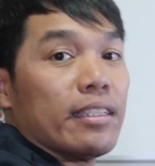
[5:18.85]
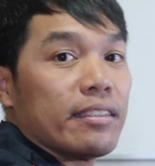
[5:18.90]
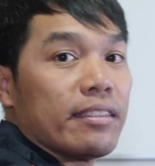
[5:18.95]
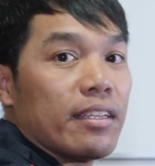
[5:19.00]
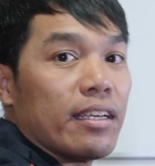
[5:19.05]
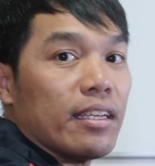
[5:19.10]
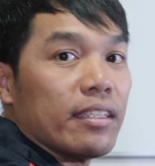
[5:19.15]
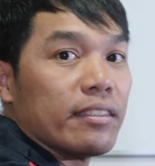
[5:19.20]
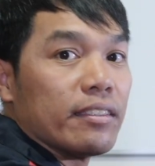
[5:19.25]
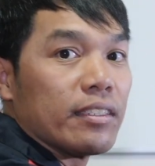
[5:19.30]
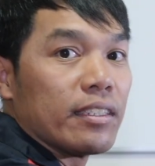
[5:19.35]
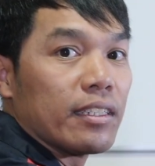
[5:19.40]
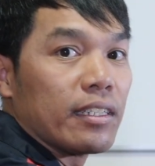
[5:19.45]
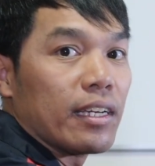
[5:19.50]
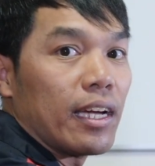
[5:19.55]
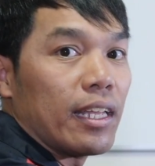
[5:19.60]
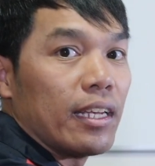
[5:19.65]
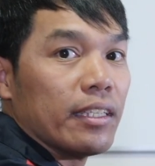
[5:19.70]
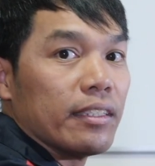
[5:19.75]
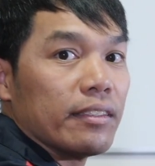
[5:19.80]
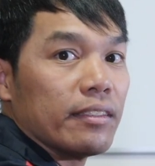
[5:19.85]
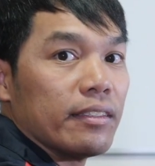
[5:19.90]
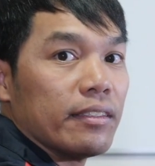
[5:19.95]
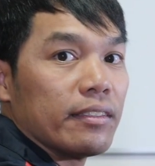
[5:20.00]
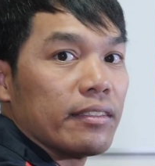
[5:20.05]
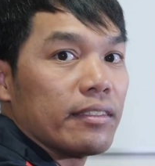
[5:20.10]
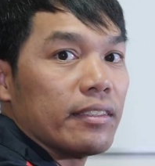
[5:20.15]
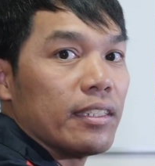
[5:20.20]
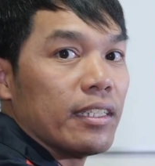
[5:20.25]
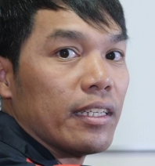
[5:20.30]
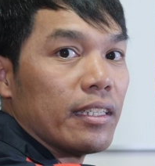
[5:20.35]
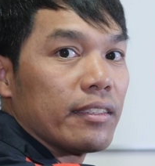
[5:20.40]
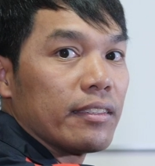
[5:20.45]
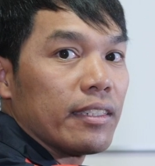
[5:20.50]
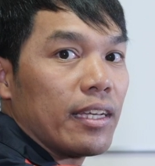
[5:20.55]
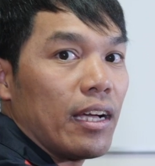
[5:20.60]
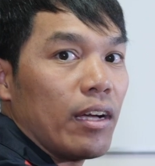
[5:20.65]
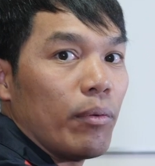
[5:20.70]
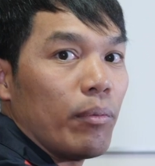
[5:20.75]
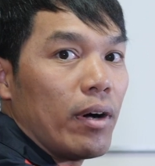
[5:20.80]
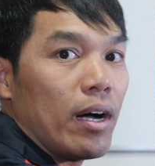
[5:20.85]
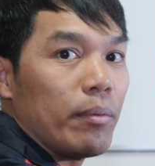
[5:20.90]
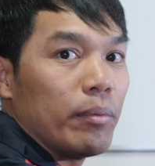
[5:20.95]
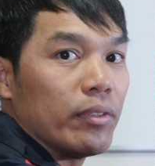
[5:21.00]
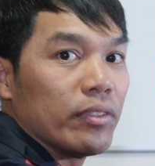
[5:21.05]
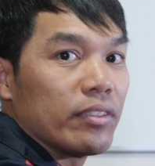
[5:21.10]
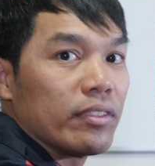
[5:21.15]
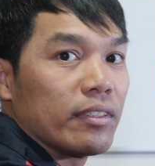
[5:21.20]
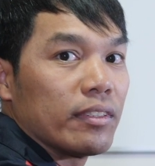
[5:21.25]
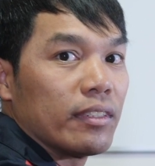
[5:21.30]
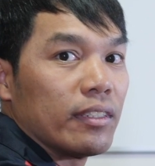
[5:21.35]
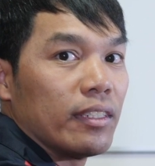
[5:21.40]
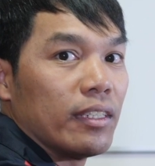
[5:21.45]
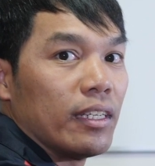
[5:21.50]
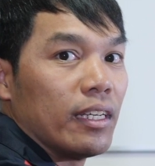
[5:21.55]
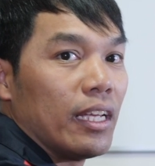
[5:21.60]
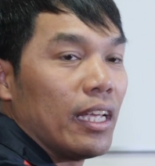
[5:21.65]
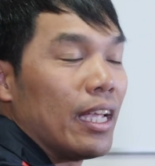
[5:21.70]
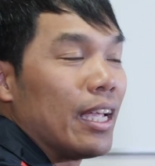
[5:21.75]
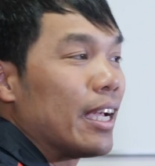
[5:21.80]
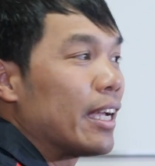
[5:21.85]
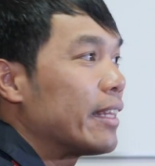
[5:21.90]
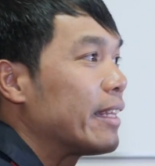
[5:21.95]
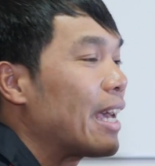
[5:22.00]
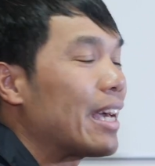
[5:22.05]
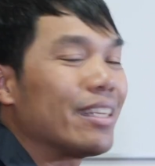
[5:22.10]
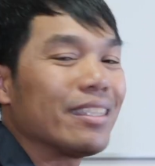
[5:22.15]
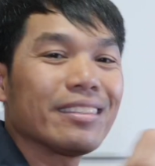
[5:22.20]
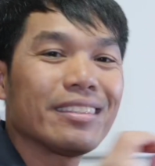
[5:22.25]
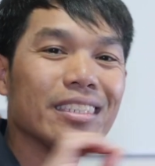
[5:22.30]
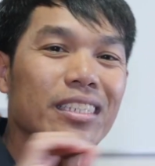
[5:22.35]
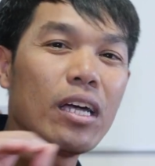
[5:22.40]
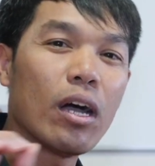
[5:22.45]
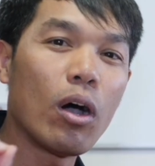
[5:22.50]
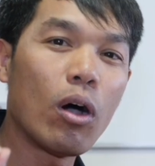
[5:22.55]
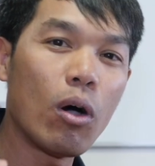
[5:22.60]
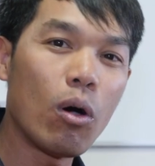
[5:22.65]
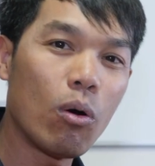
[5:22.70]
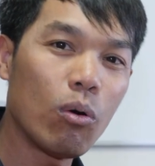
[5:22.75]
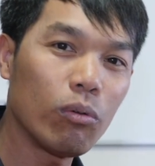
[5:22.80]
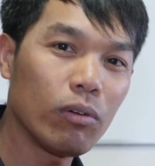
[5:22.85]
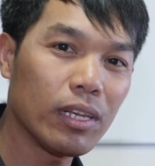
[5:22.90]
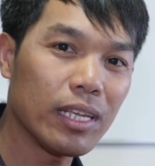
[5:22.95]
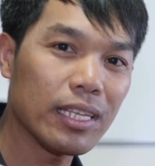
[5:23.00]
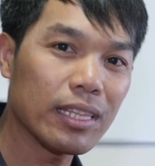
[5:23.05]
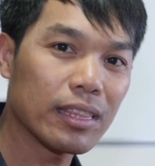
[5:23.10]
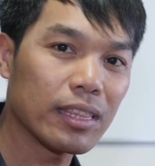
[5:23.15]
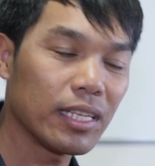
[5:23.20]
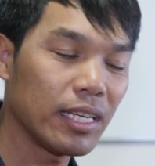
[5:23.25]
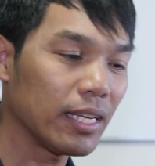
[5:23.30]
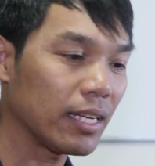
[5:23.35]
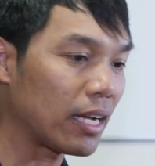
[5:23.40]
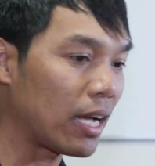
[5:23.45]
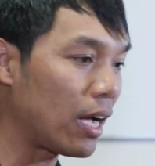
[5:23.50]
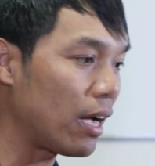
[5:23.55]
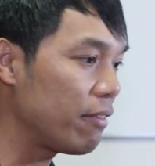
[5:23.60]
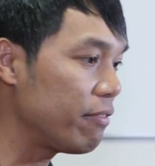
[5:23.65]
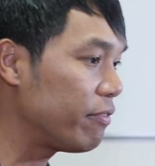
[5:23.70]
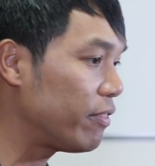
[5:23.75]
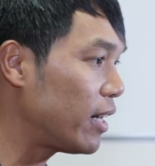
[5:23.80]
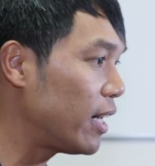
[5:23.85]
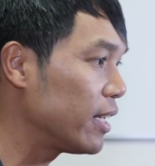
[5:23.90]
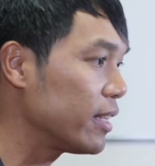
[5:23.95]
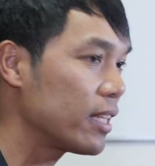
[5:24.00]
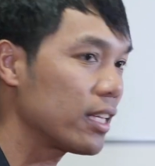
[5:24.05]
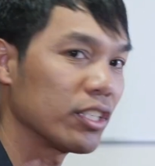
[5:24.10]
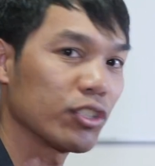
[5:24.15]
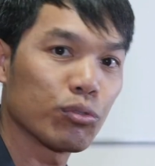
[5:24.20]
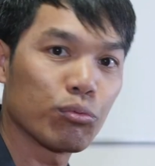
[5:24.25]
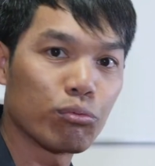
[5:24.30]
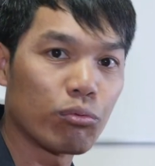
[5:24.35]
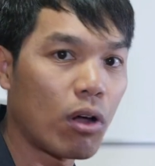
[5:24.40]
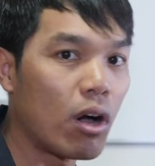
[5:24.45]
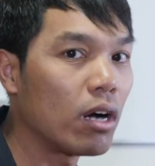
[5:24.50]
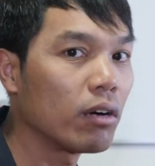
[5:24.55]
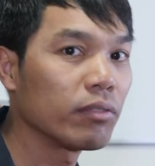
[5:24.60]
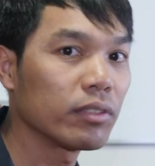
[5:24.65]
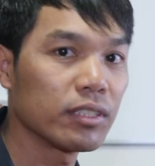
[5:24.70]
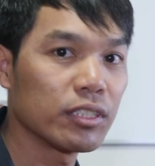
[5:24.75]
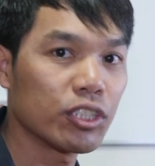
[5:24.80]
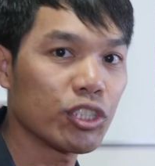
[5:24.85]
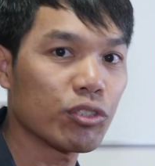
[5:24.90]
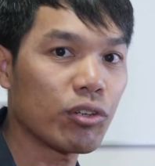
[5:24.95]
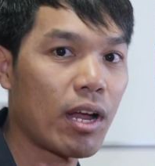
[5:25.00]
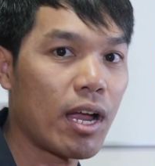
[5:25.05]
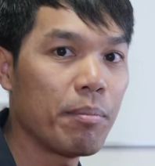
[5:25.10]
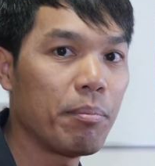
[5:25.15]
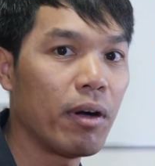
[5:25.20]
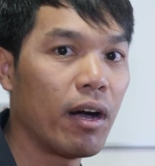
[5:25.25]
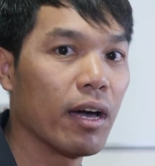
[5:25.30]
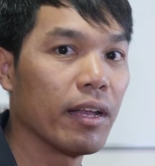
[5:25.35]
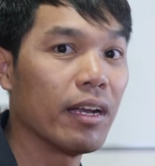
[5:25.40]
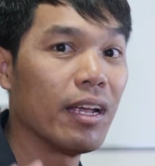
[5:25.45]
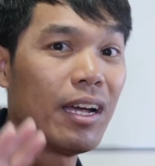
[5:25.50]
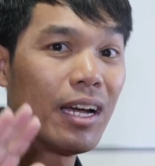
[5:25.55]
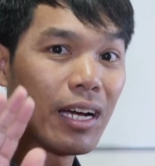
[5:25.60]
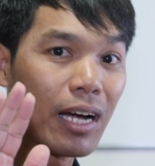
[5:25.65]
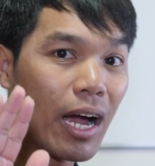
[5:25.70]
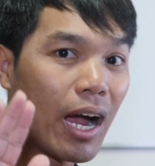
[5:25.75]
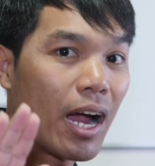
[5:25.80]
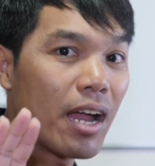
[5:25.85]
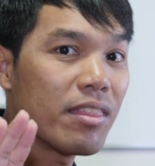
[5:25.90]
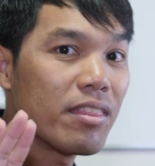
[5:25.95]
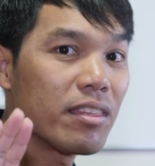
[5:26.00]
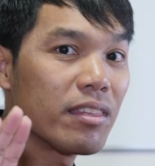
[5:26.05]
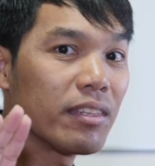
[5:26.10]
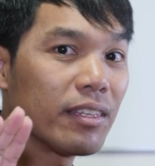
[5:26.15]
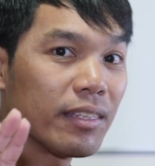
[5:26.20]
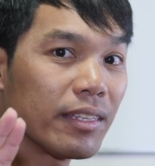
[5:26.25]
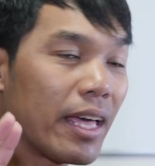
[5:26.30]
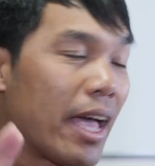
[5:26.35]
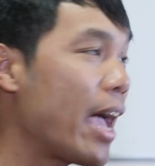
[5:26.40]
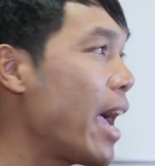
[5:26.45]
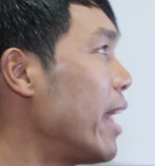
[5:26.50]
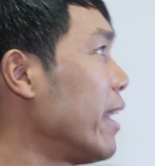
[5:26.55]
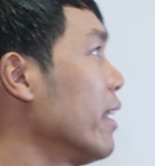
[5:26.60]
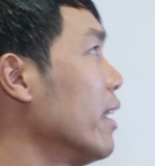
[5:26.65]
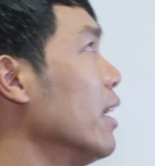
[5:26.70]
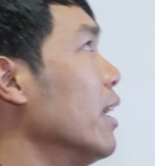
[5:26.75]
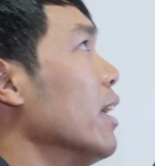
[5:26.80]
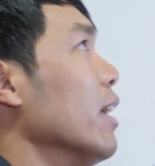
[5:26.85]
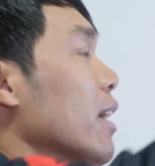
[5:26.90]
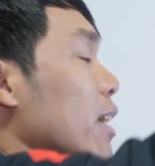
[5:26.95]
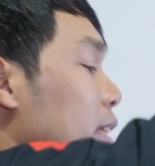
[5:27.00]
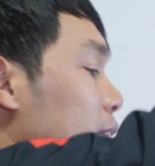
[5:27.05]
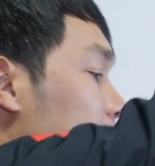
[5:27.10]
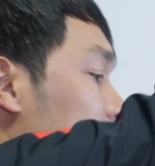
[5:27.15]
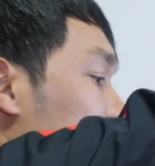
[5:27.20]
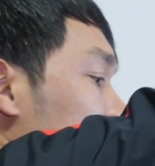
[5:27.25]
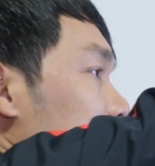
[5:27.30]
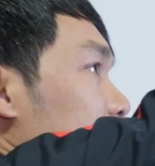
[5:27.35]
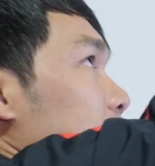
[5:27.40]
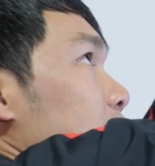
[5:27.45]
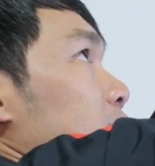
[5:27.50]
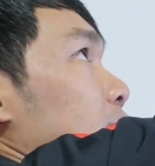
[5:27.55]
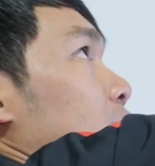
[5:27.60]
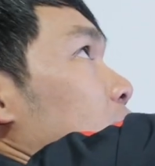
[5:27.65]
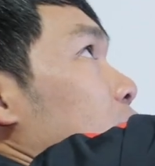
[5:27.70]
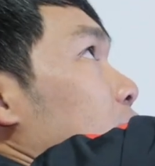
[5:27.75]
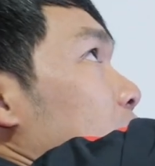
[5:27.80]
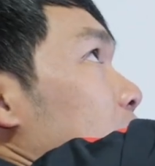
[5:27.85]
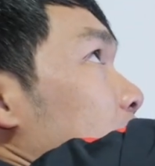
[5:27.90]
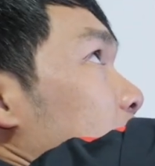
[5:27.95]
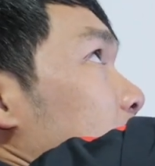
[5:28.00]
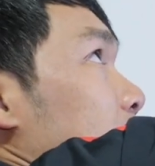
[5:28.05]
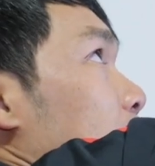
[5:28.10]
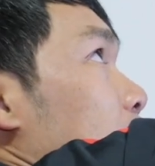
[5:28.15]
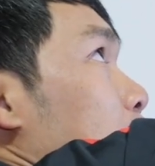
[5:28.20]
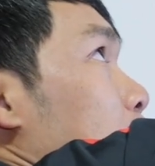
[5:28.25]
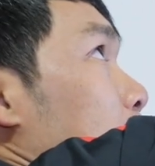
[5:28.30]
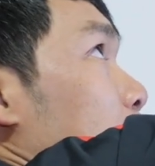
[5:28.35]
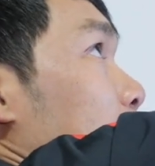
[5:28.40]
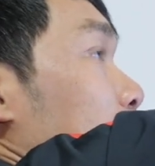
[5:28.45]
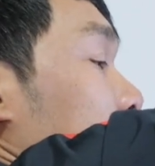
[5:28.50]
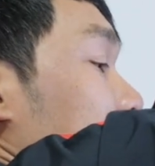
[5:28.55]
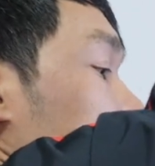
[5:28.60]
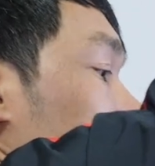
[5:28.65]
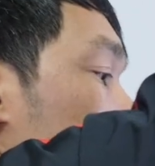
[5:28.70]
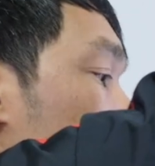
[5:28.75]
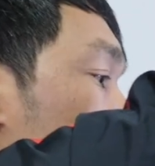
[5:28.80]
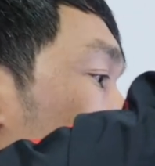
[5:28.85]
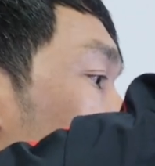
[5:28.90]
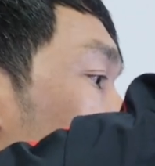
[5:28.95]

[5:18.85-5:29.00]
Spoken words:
is this. You can kind of see it. See how it wobbles? That is the only thing I find that is wrong with this tripod. Other than that, this is a great center post